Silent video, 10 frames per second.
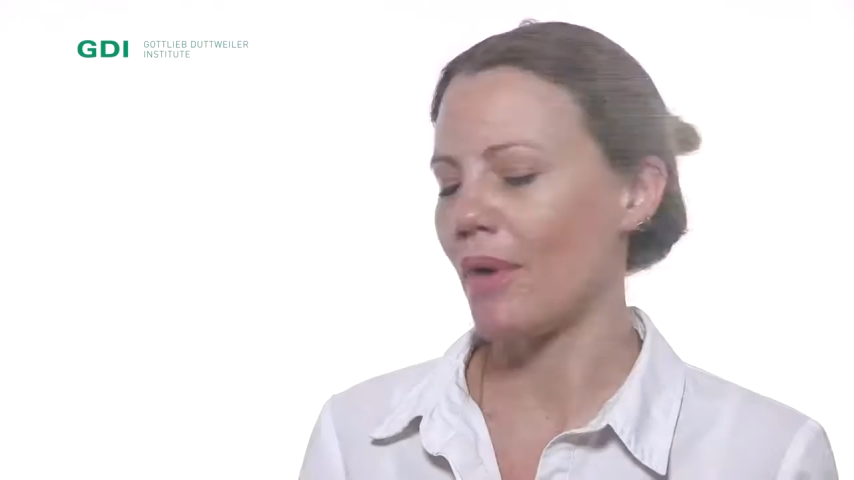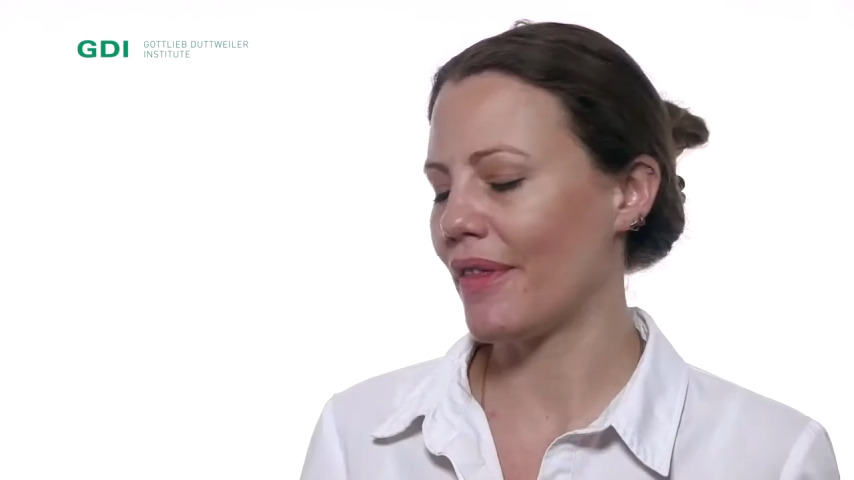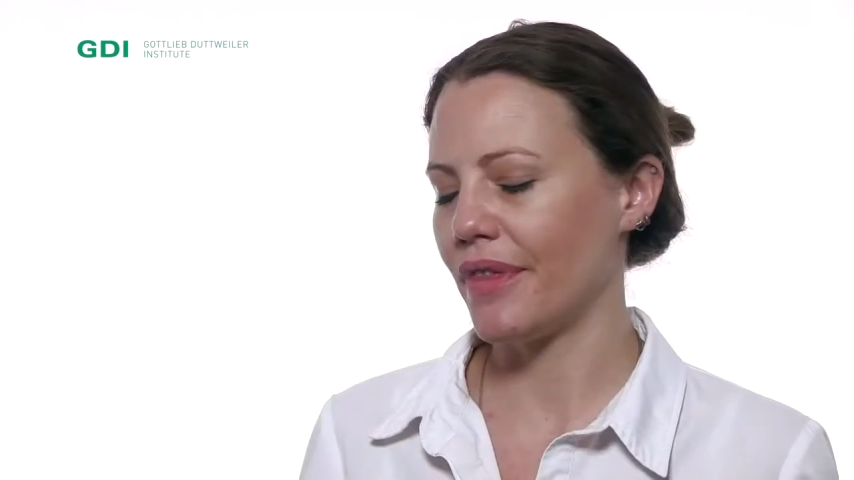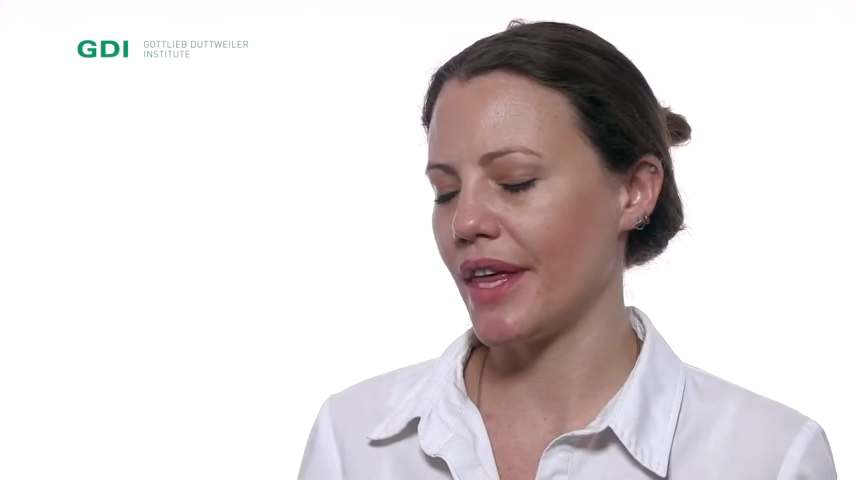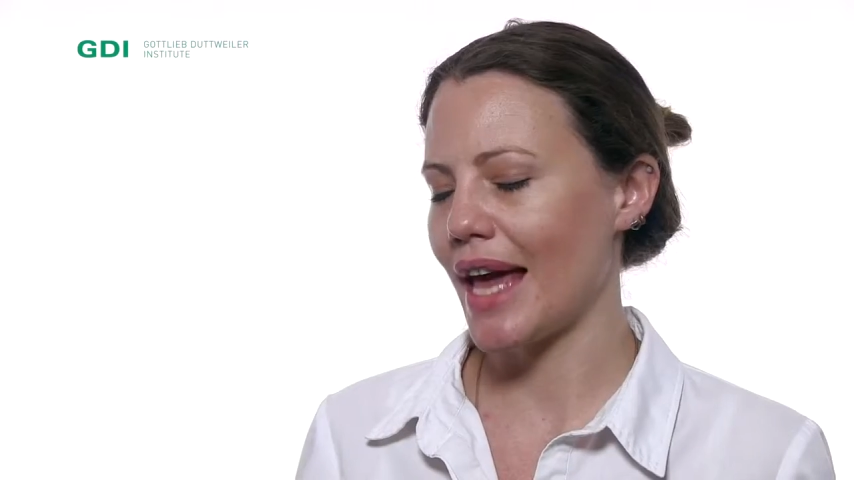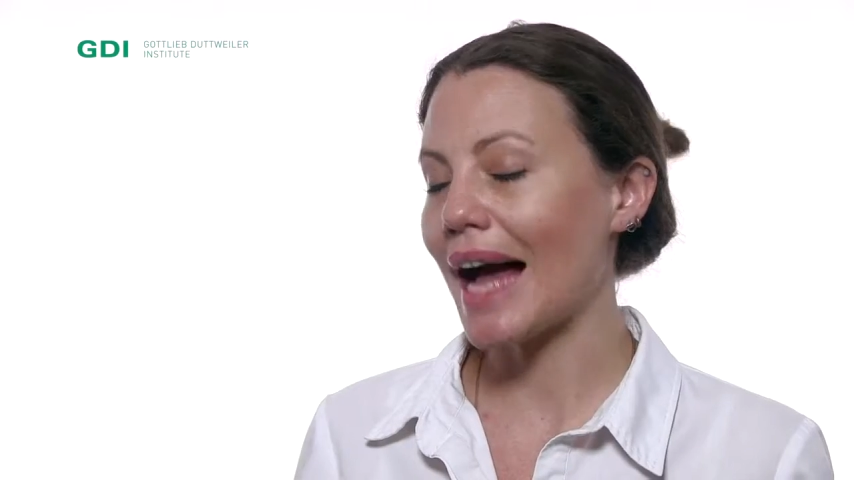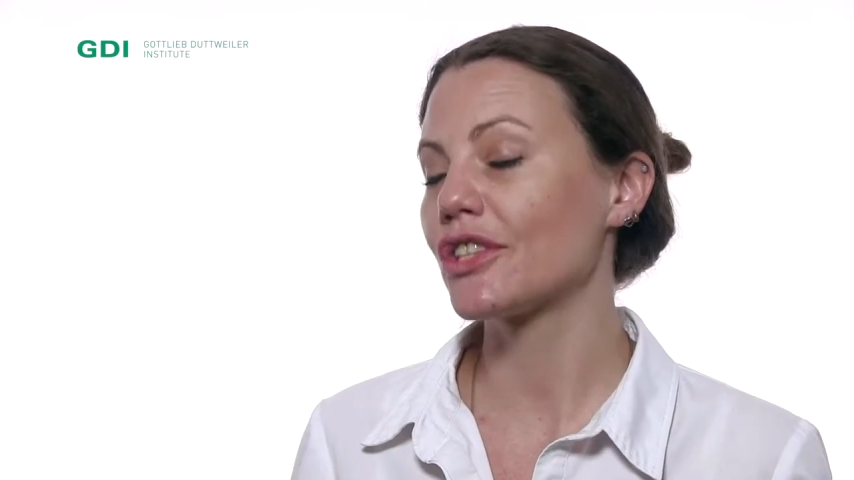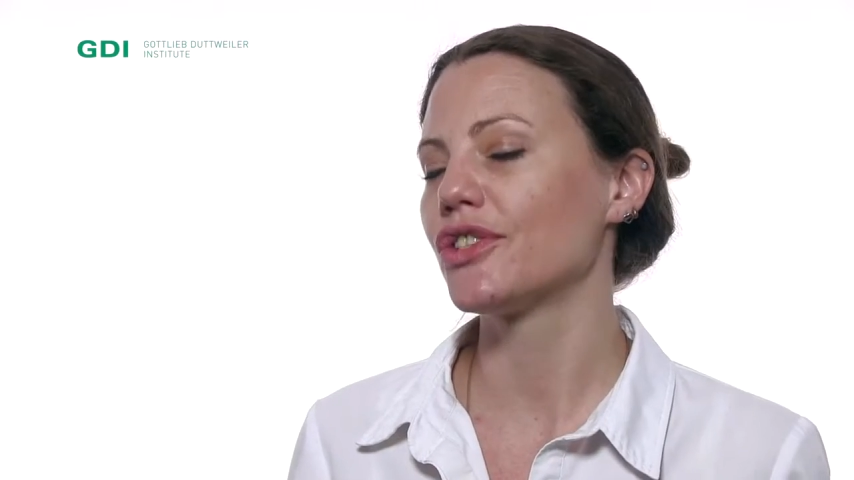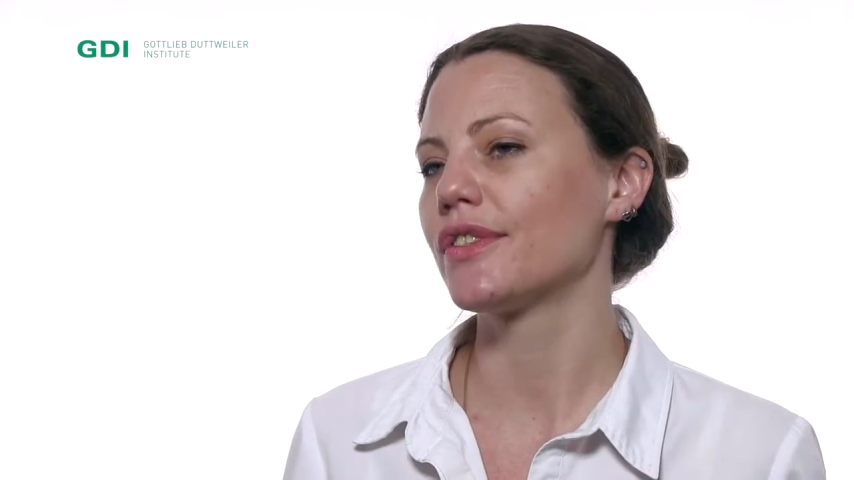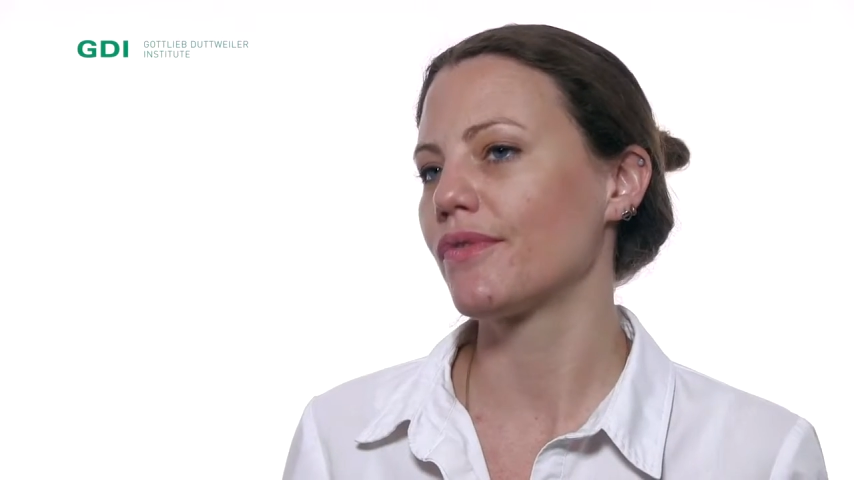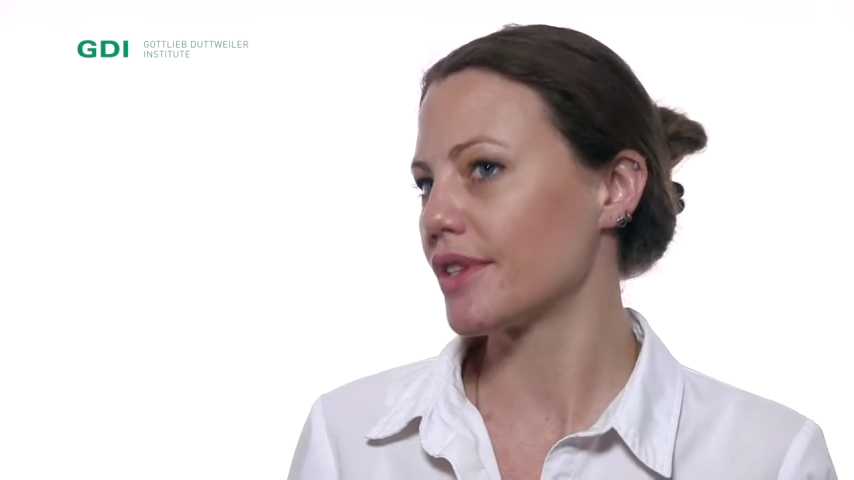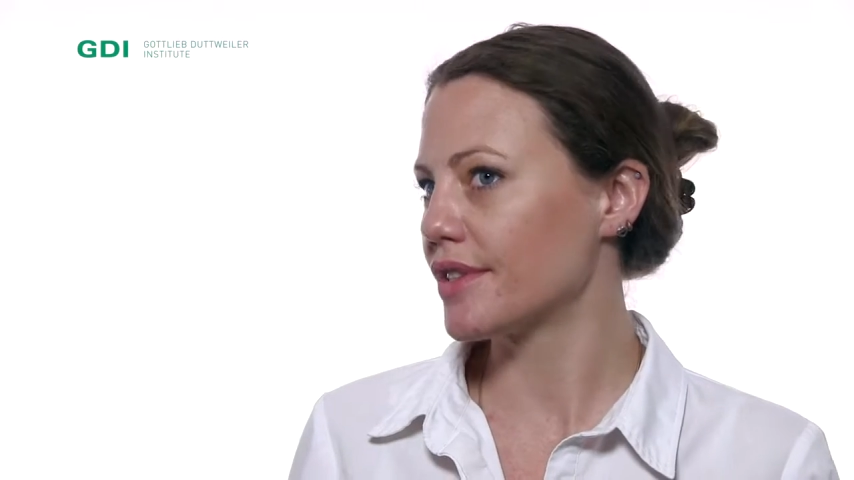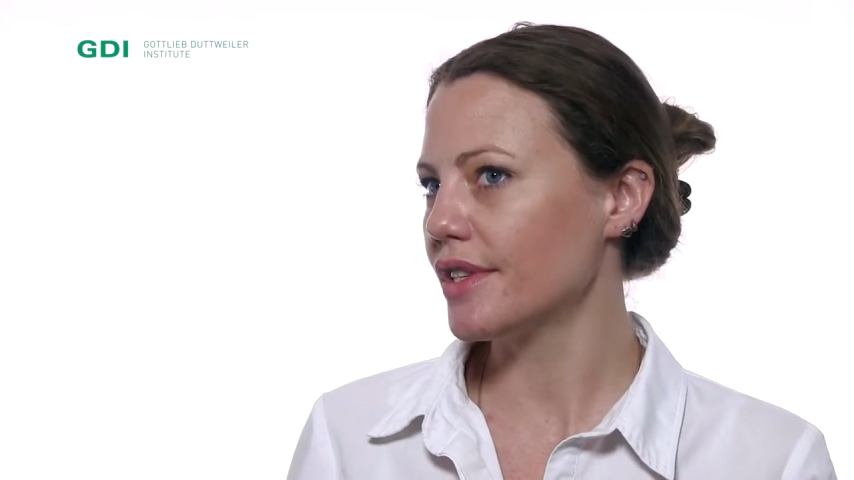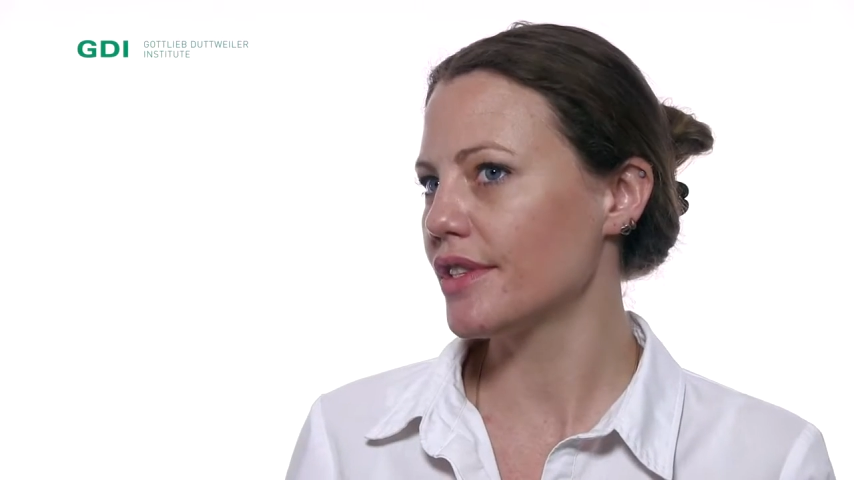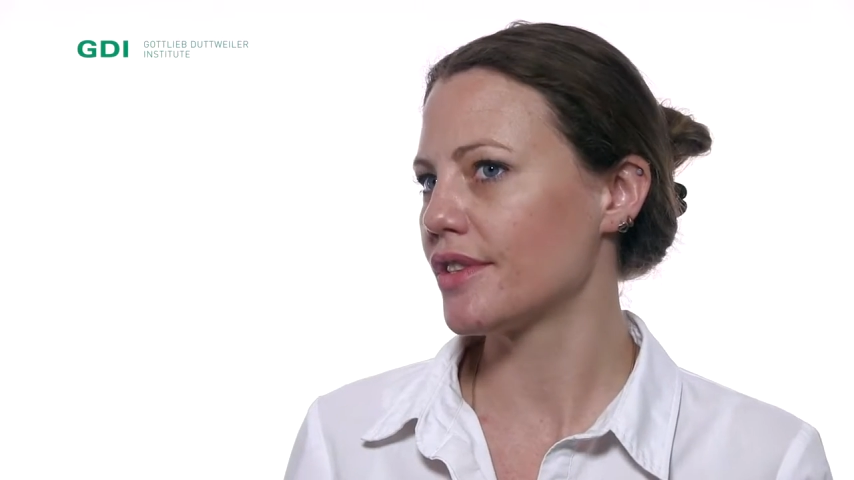When the actions of the
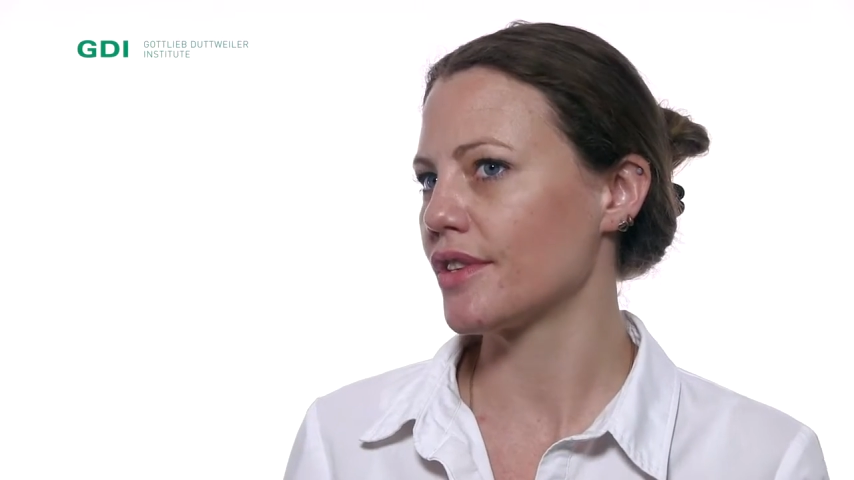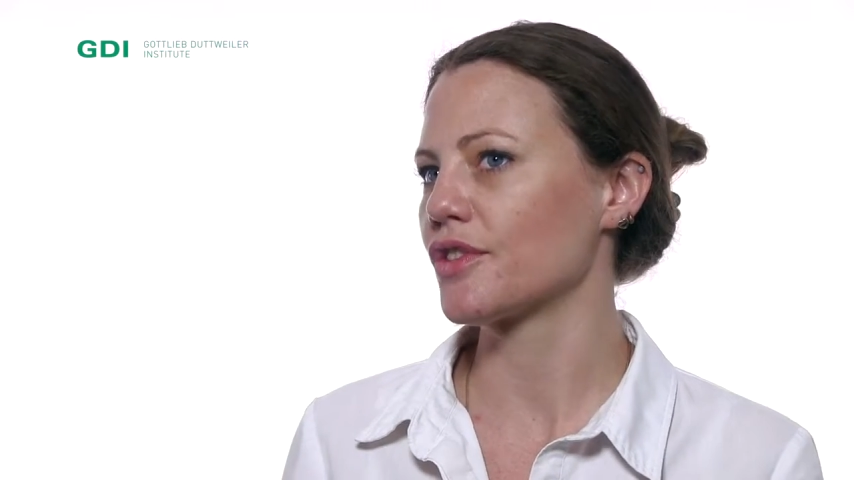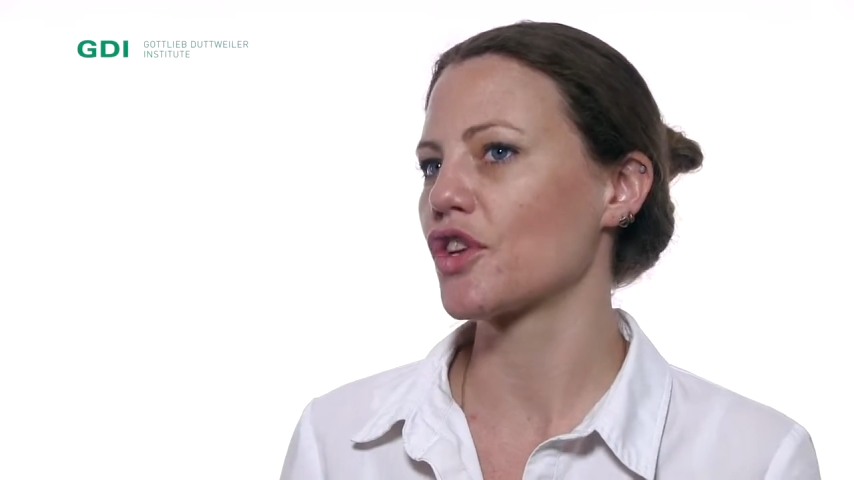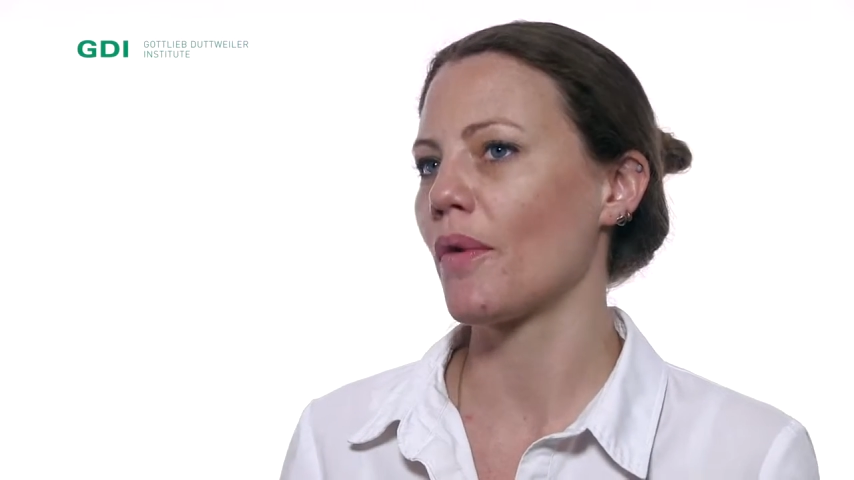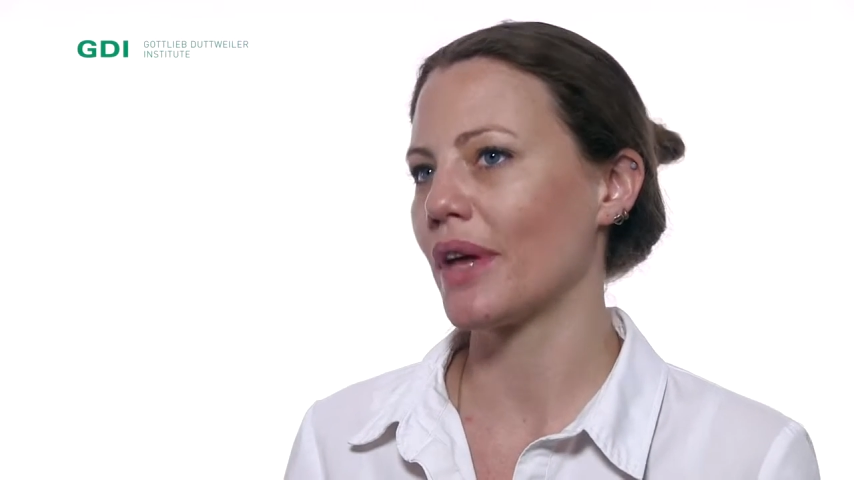citizens go